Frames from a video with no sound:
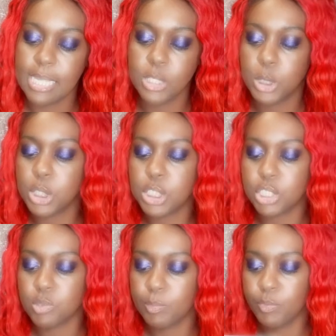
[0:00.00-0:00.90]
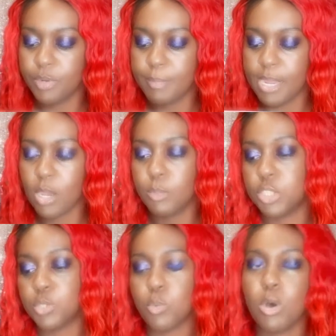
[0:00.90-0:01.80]
says you could just remove your makeup
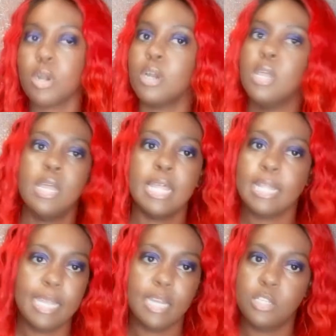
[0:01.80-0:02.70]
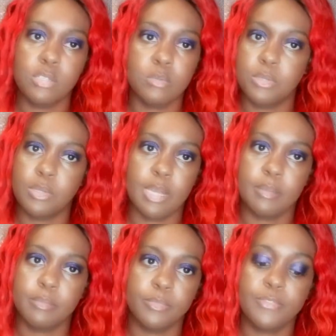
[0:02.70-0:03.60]
with just water. Ladies, don't do
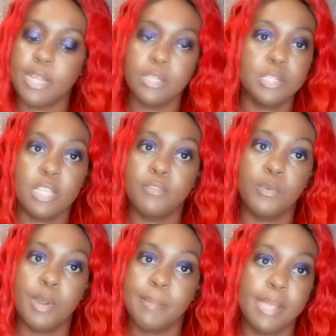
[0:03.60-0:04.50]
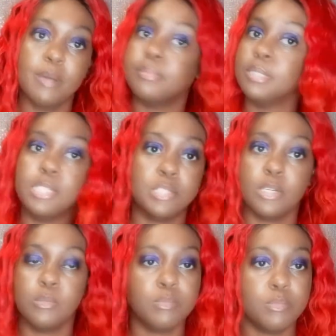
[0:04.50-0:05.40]
that. Fellas, if you wear makeup, please
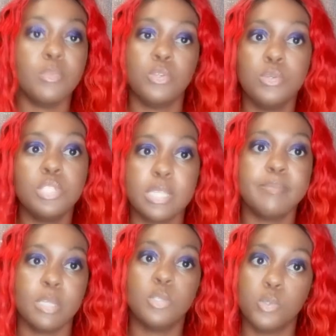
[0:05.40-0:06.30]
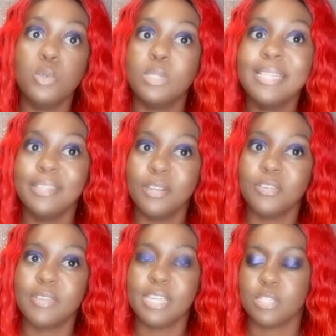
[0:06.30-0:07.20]
don't. Use something to clean
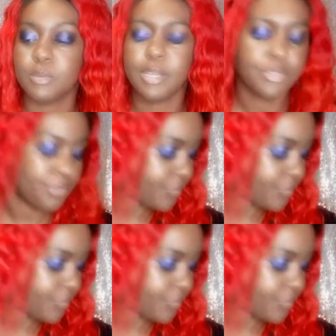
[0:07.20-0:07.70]
your face with.